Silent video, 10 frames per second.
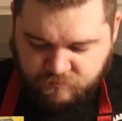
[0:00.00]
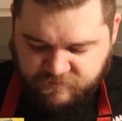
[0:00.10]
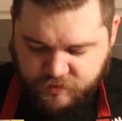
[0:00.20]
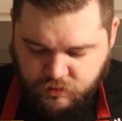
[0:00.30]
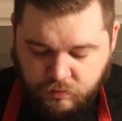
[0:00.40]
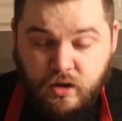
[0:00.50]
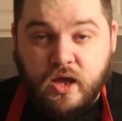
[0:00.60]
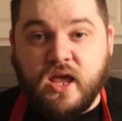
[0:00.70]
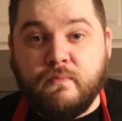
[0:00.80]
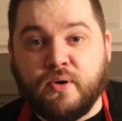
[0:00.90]
fuck you,
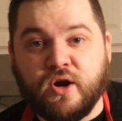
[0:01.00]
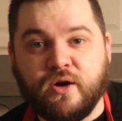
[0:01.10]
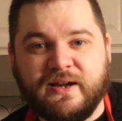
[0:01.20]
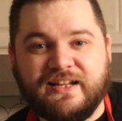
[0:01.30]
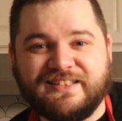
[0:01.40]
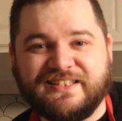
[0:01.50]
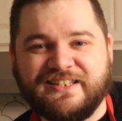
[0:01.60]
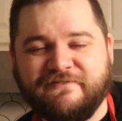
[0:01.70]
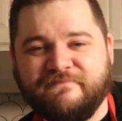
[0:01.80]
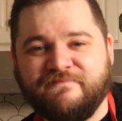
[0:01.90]

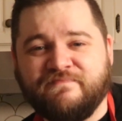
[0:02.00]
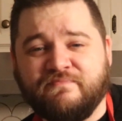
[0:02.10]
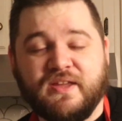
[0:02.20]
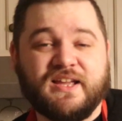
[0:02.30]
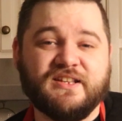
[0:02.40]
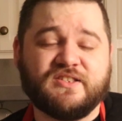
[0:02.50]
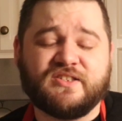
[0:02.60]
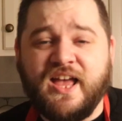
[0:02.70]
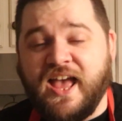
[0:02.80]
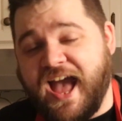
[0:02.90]
impermanence.
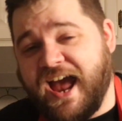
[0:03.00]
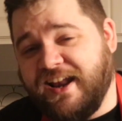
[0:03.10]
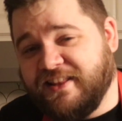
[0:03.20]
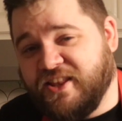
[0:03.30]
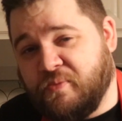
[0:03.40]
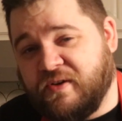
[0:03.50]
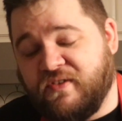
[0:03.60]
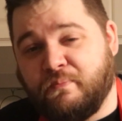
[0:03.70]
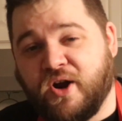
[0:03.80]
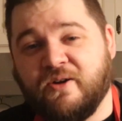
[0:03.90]
Because adding a little bit
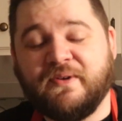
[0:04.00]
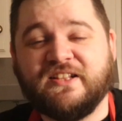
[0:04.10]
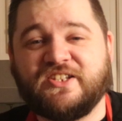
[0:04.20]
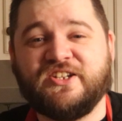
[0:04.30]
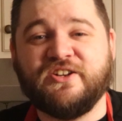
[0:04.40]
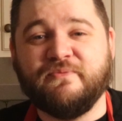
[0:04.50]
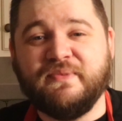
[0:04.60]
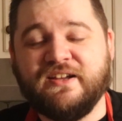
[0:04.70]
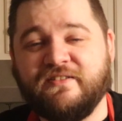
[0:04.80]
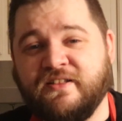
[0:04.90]
of impermanence to your
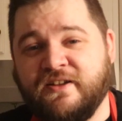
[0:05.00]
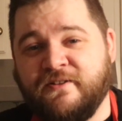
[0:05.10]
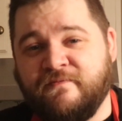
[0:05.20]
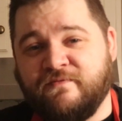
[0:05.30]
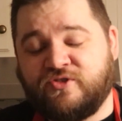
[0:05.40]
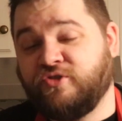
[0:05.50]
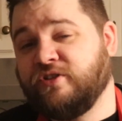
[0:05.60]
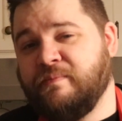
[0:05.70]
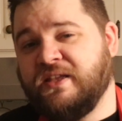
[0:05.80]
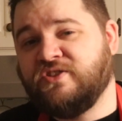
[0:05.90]
meal
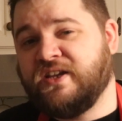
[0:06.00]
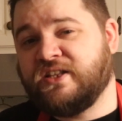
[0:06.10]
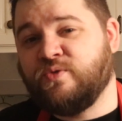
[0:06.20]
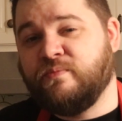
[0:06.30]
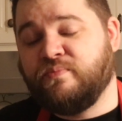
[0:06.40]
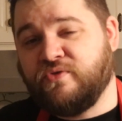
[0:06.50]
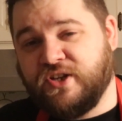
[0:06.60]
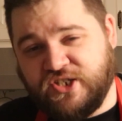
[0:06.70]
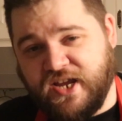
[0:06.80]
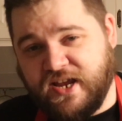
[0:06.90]
truly means you get to
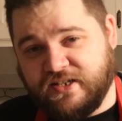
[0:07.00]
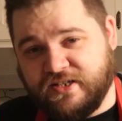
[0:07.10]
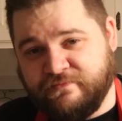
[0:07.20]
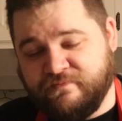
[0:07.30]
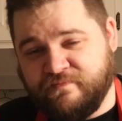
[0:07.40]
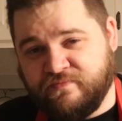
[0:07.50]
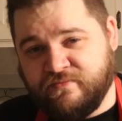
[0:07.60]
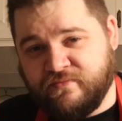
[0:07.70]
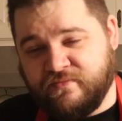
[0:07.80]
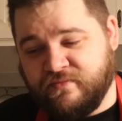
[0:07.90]
appreciate it.
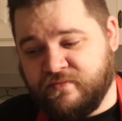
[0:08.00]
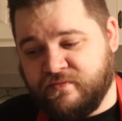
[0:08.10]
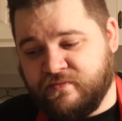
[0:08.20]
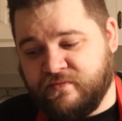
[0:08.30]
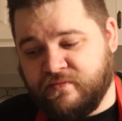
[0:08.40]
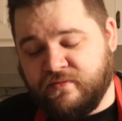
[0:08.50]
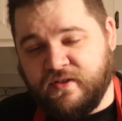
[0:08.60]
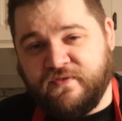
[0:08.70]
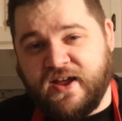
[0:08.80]
The